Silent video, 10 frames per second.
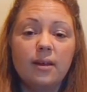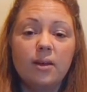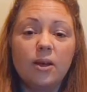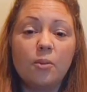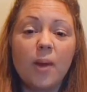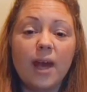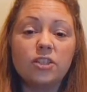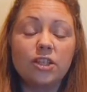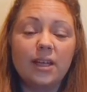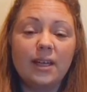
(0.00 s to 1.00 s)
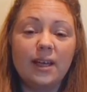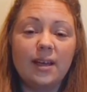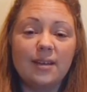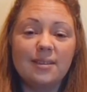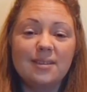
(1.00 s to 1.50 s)

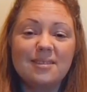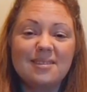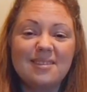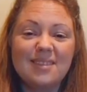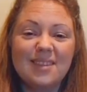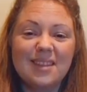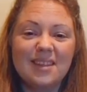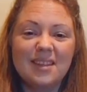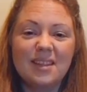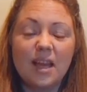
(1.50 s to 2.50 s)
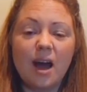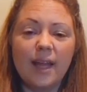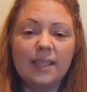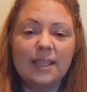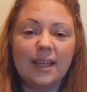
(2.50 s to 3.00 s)
compassionately,
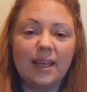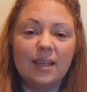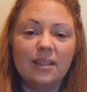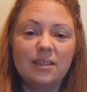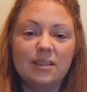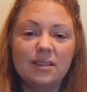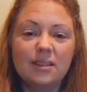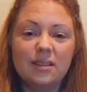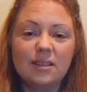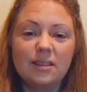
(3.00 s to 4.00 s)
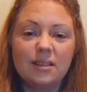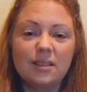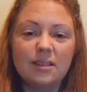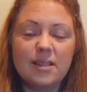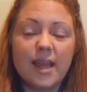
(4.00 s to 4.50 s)
kindly,
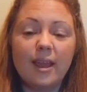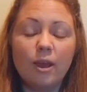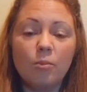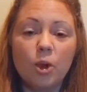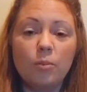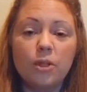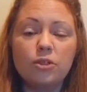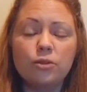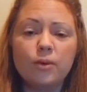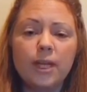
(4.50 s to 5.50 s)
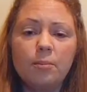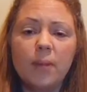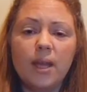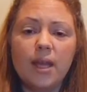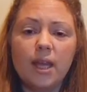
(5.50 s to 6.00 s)
taking a moment to really
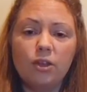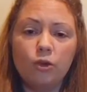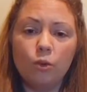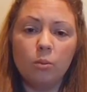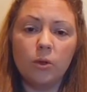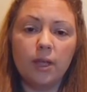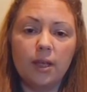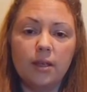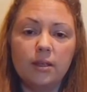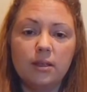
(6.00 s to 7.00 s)
be in your body,